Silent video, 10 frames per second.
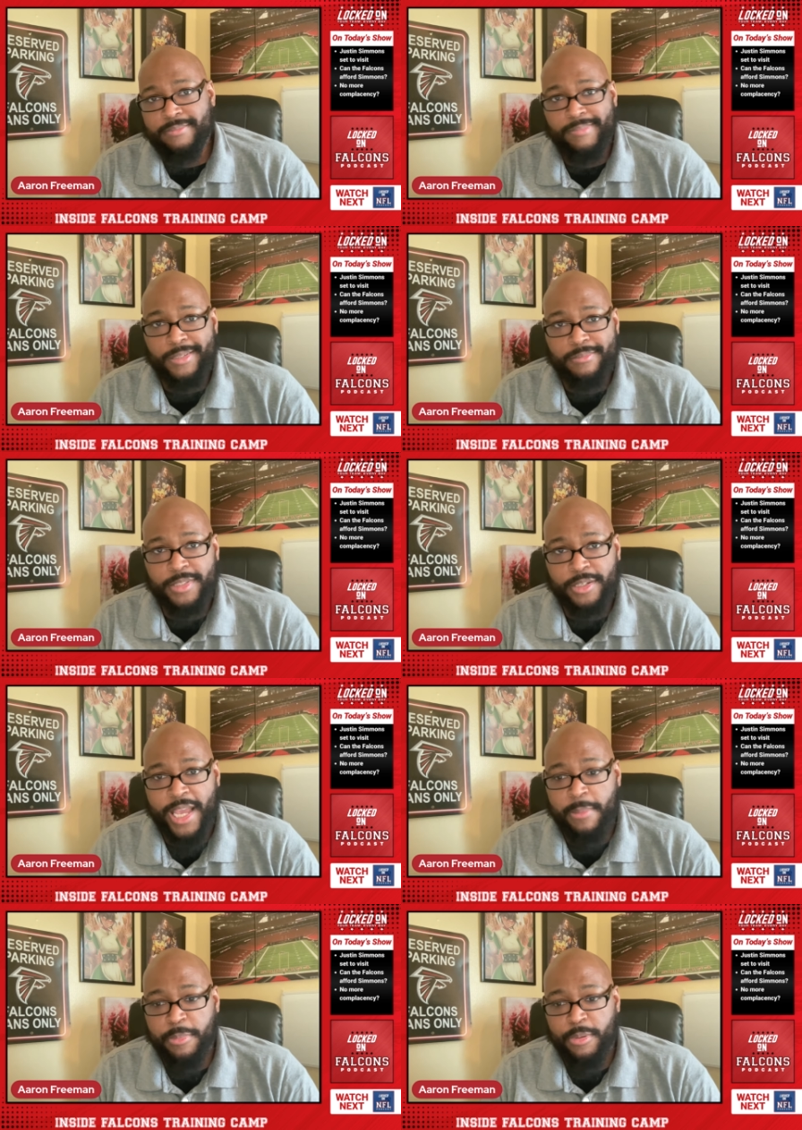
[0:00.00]
you know they're
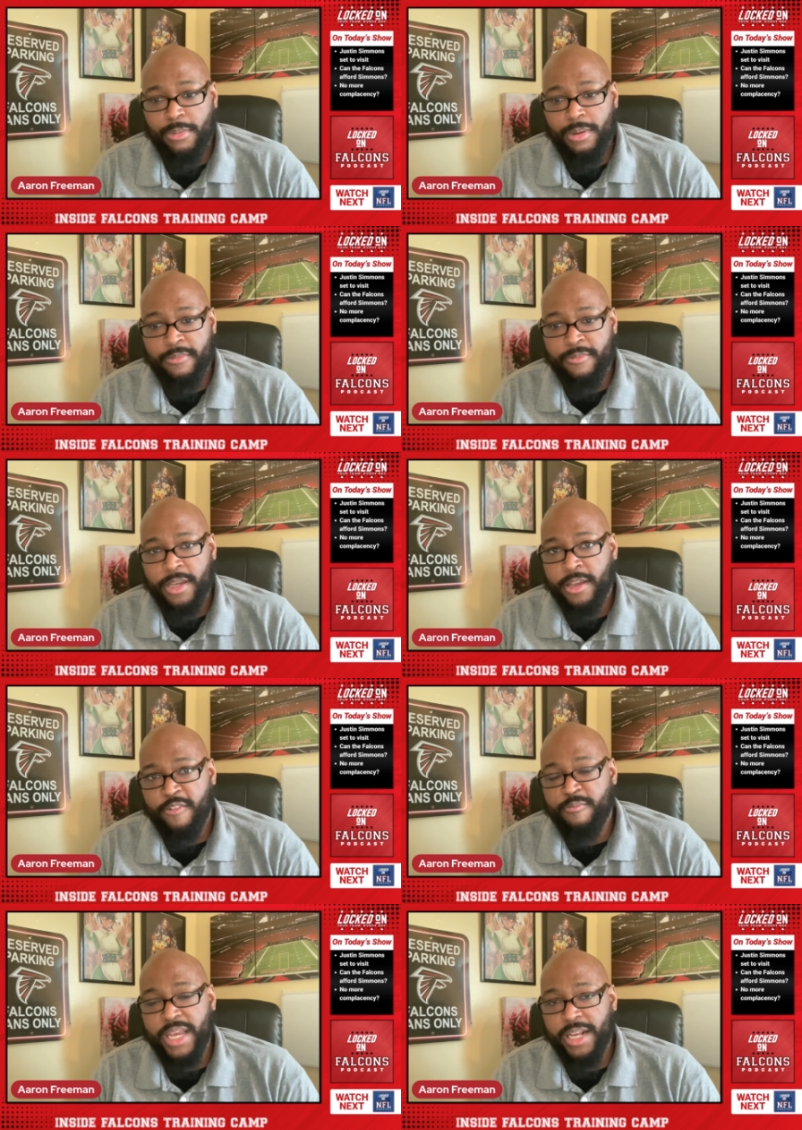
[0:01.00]
capable of
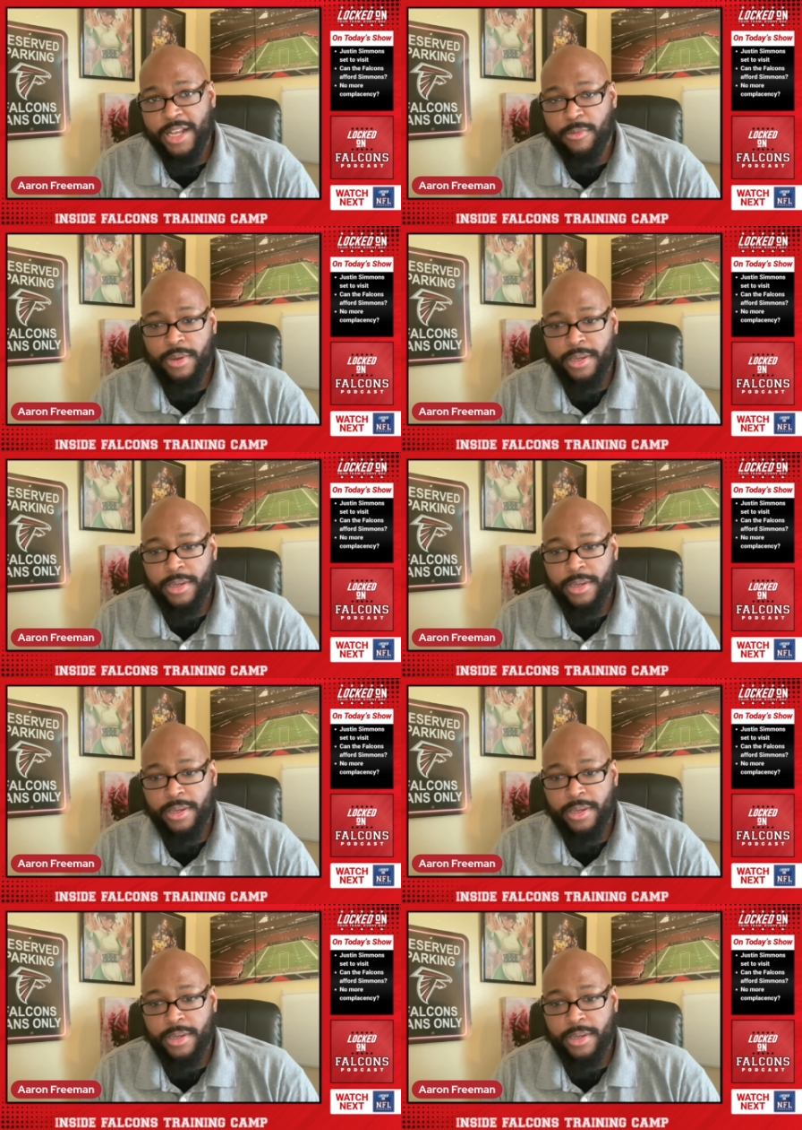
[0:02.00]
of being that